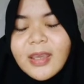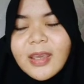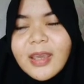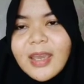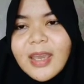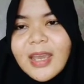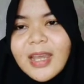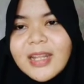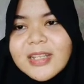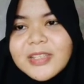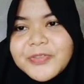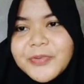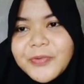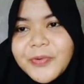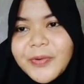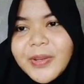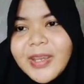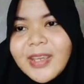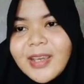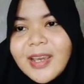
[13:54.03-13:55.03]

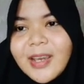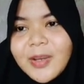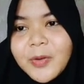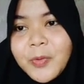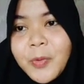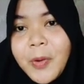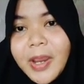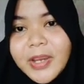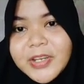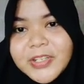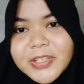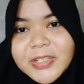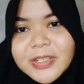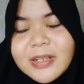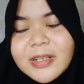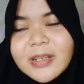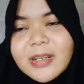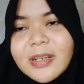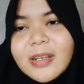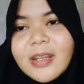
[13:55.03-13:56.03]
answering a
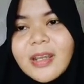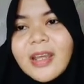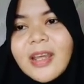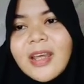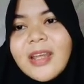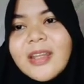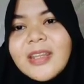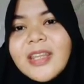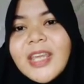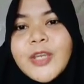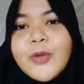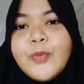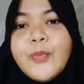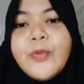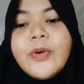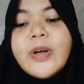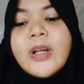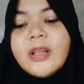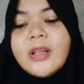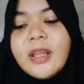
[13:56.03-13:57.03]
question, they
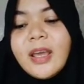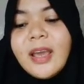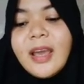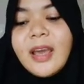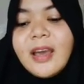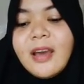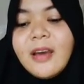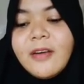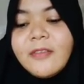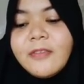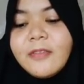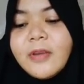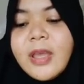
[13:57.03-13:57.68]
will have